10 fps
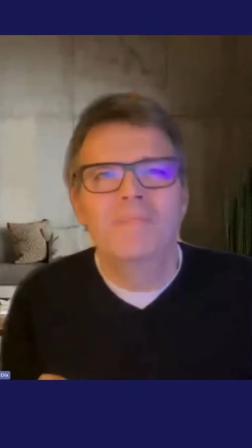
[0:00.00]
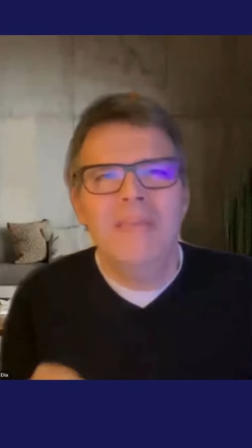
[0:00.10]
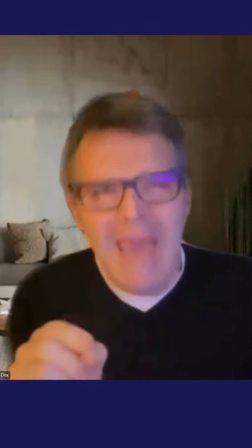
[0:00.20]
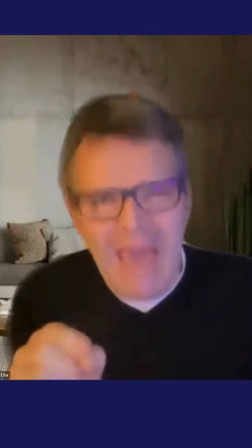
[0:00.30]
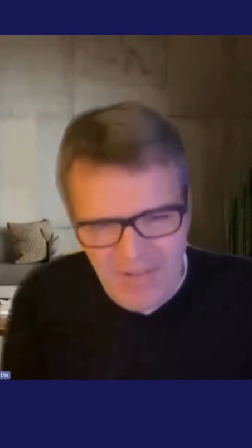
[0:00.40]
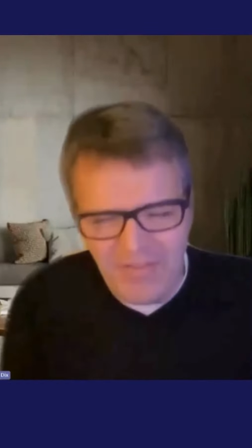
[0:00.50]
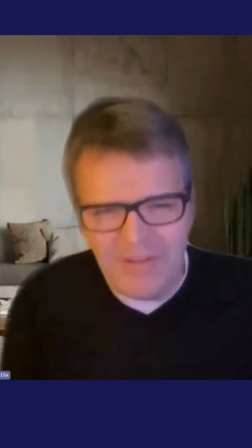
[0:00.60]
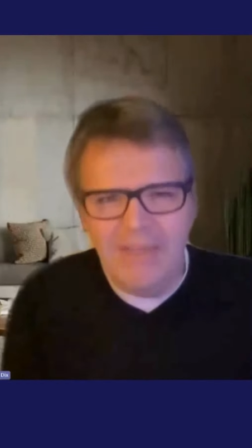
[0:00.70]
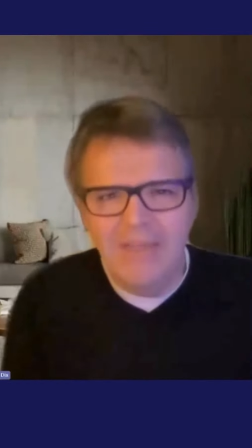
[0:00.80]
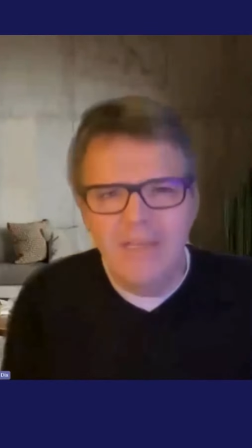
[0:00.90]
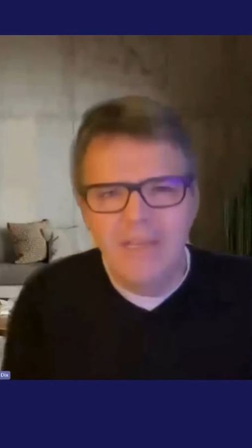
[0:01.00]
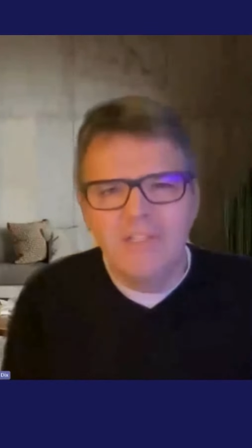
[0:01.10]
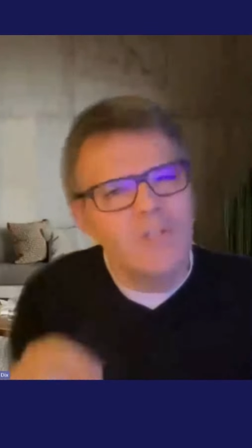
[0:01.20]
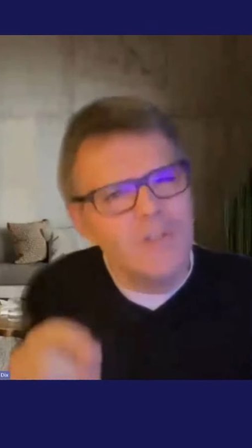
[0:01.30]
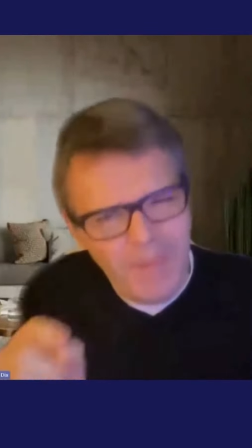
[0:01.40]
carefully,
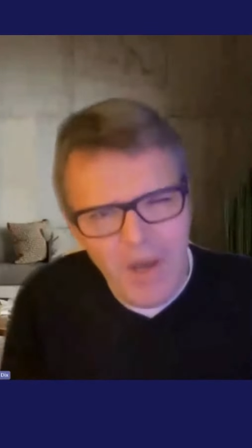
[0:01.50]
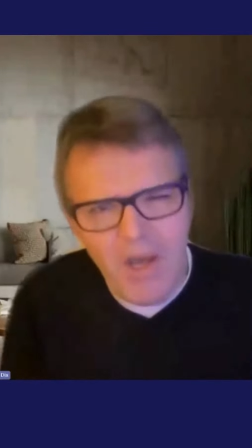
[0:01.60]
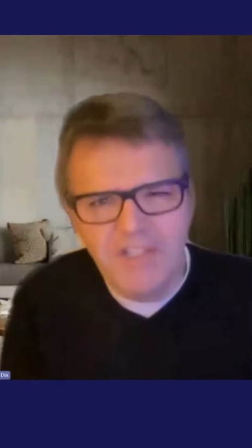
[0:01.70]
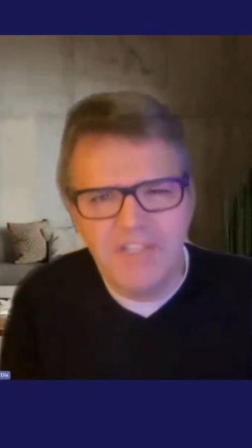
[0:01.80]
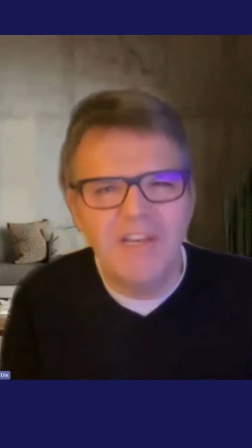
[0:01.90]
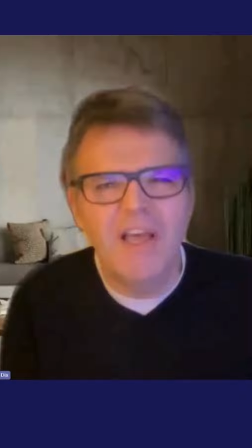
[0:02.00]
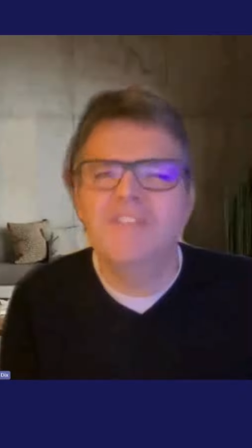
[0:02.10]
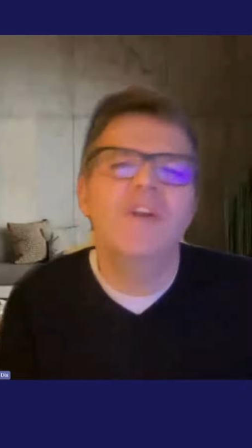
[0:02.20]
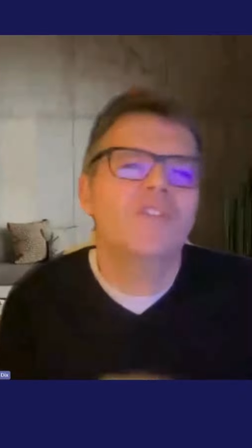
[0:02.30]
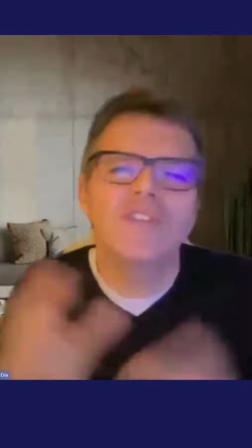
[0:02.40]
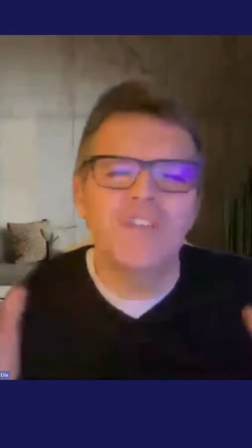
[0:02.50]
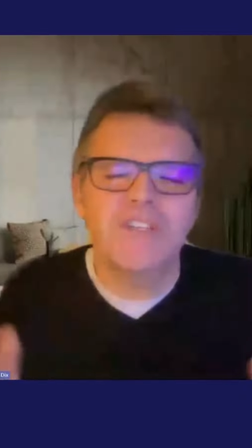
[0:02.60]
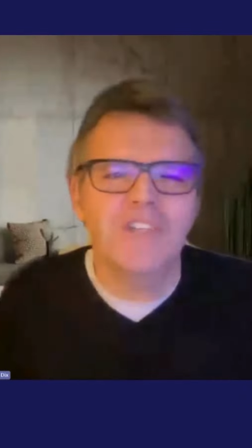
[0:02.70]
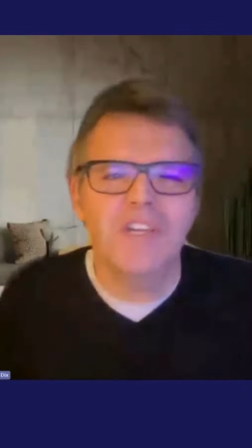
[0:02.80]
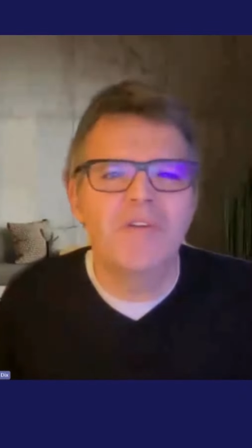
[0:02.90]
so it's personalized, not just a
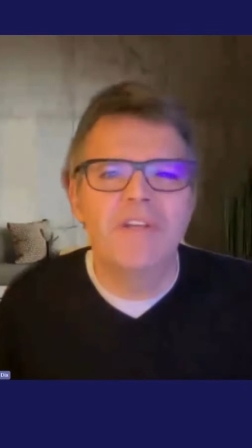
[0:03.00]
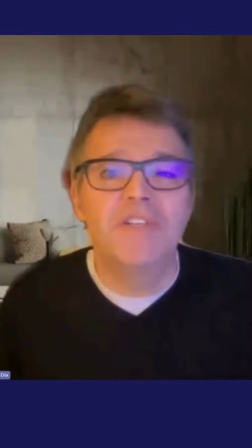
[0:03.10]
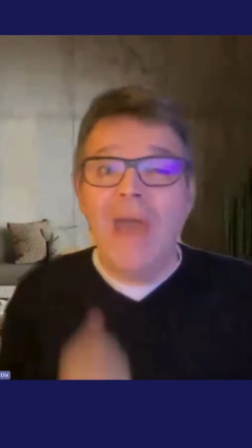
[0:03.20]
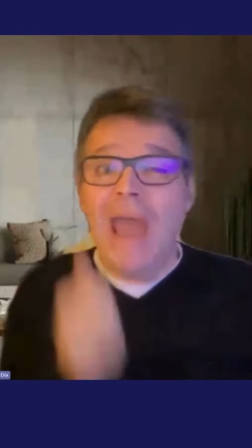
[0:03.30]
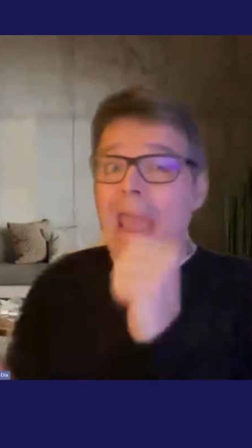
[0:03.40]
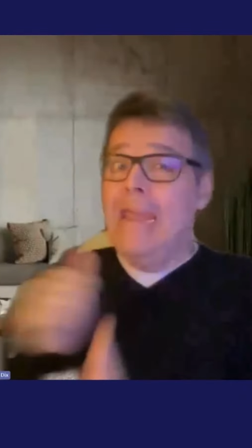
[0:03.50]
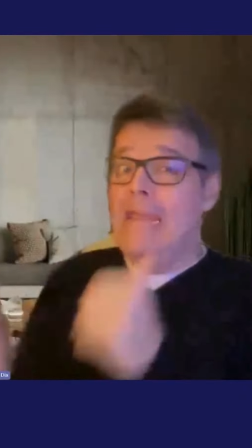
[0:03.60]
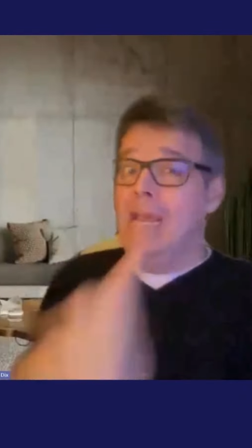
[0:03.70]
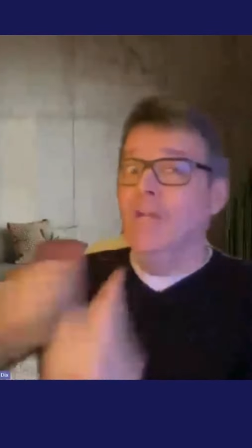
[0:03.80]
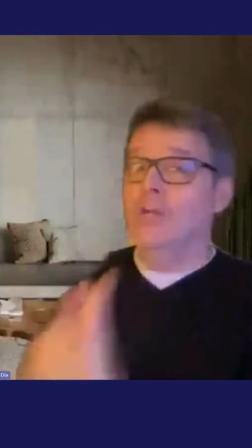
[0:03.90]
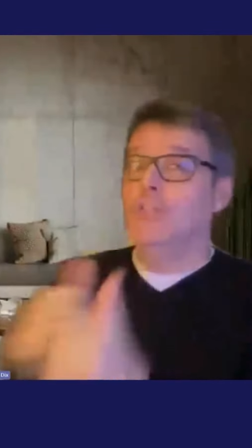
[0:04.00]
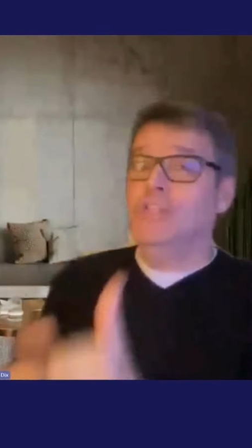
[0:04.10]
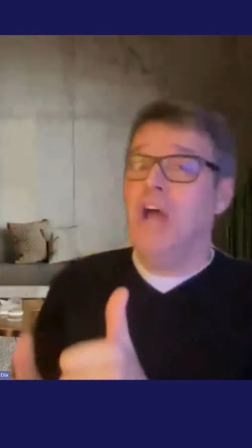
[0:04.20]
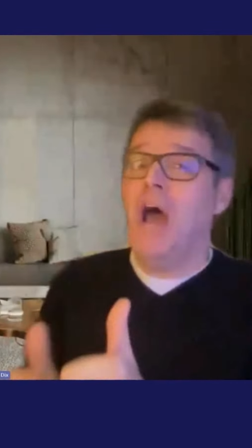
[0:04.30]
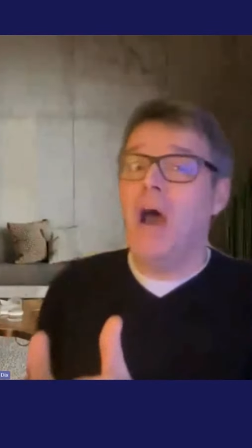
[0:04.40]
series of, hey, good
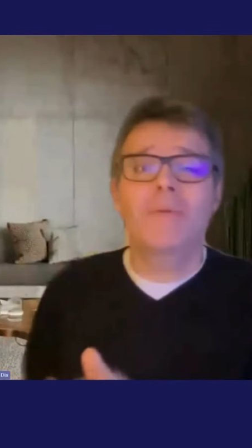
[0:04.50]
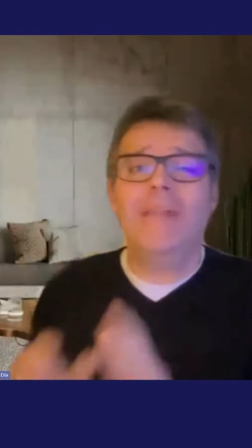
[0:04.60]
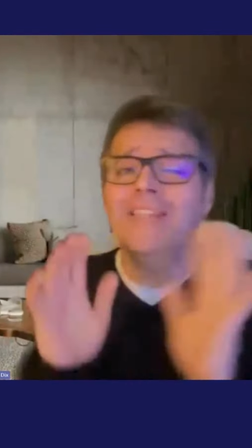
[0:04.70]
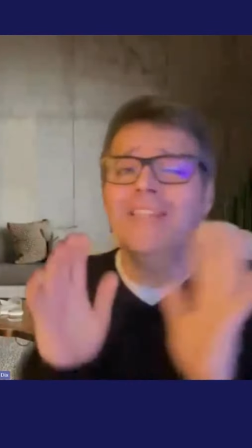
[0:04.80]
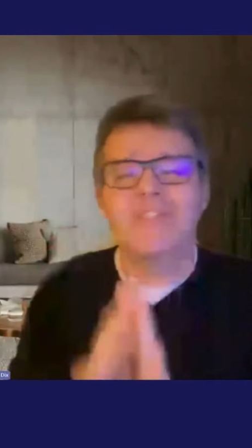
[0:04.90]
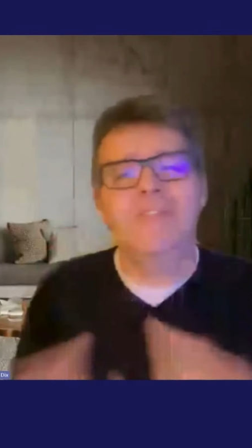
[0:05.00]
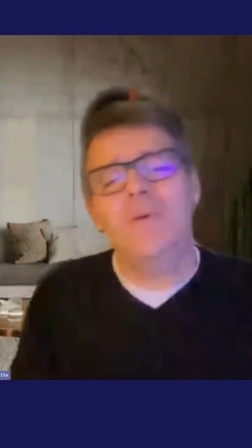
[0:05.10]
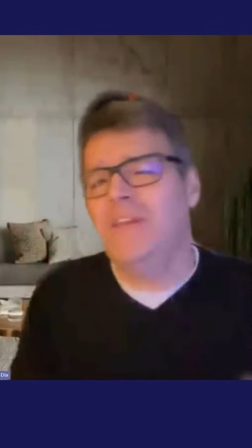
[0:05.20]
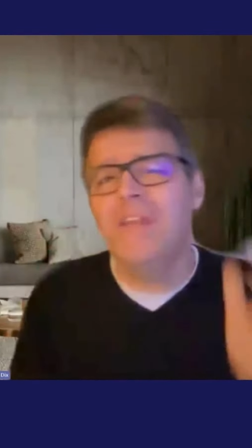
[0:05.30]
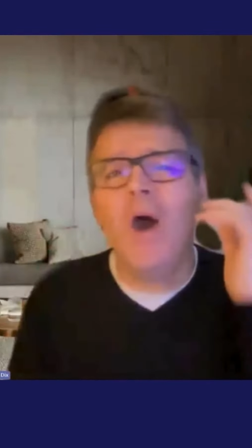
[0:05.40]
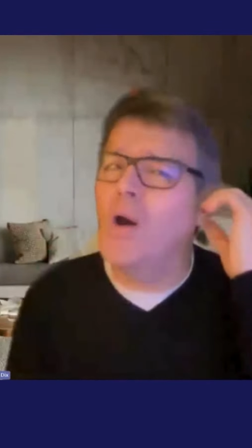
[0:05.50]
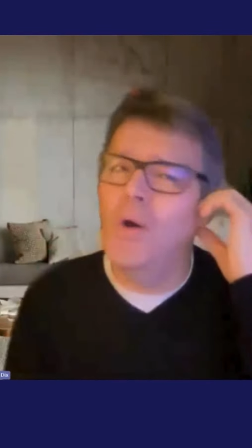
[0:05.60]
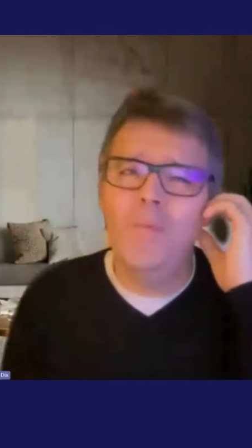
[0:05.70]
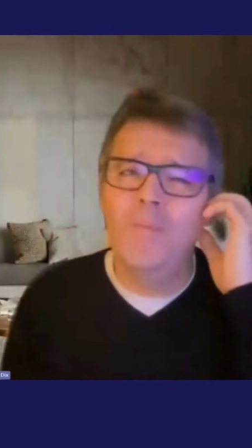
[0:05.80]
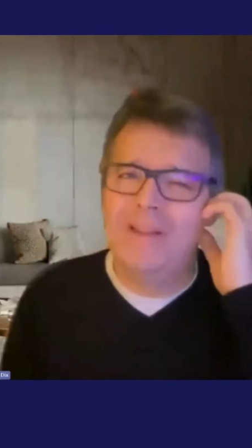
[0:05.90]
job, let's,
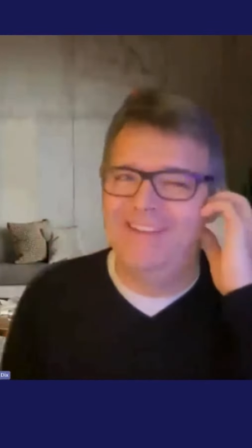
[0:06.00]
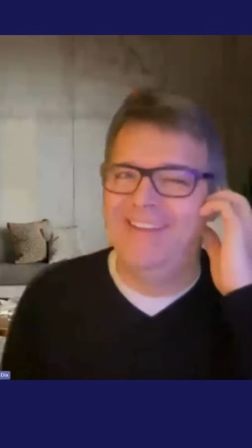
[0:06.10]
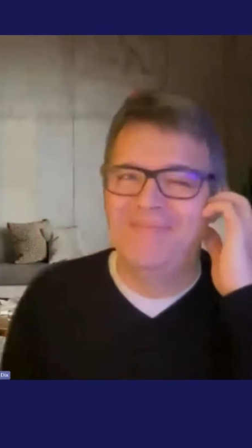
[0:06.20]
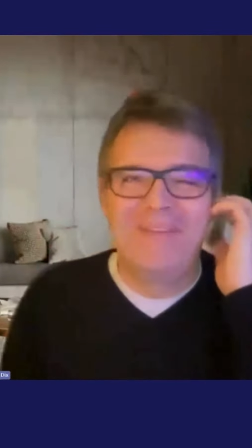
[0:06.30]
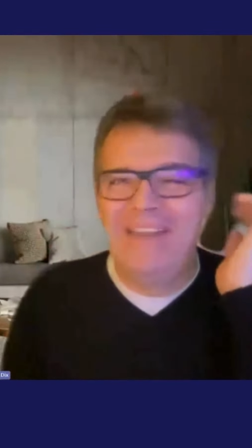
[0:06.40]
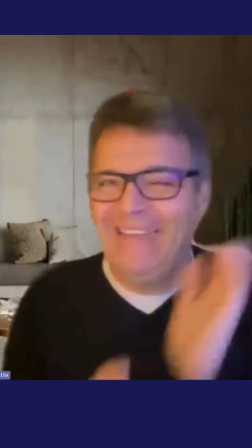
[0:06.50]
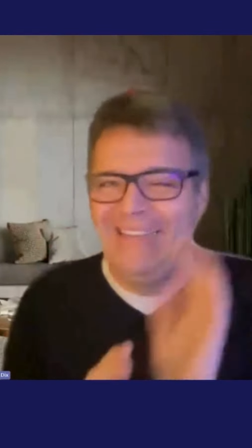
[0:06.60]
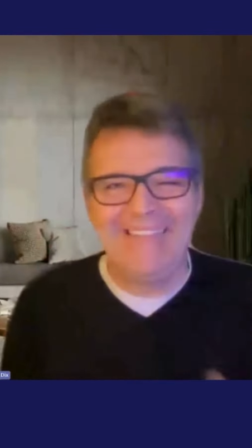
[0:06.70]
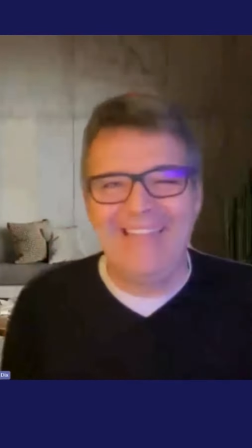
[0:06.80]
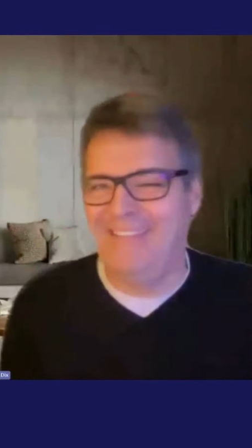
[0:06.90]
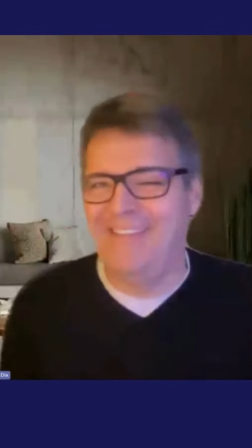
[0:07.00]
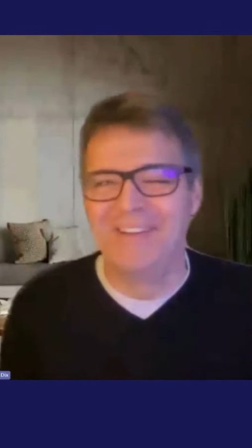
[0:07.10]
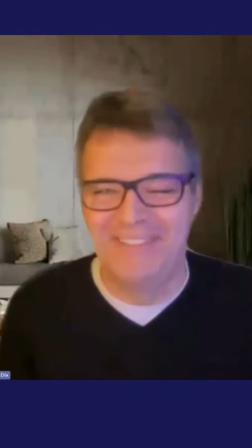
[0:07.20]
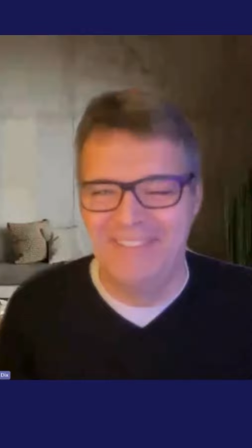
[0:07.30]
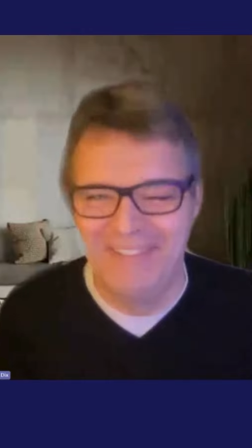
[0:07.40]
no, please, let's
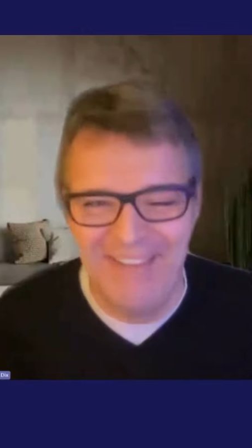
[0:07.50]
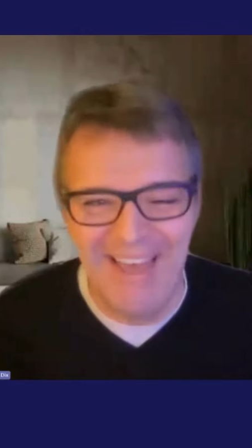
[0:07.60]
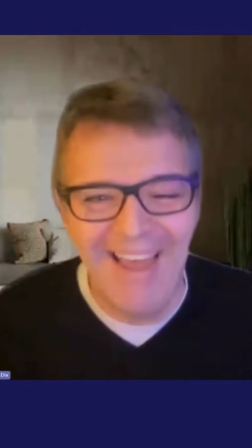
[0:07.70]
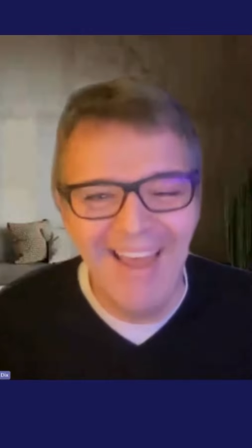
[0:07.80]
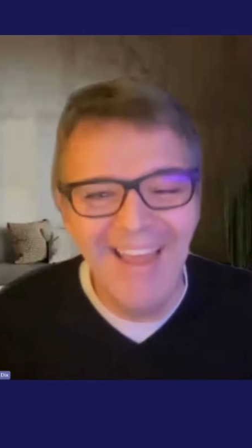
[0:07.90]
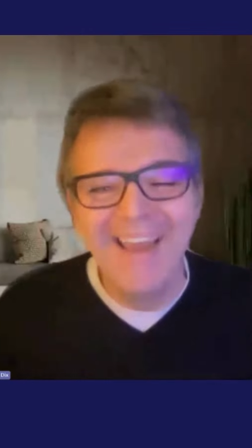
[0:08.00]
not do that.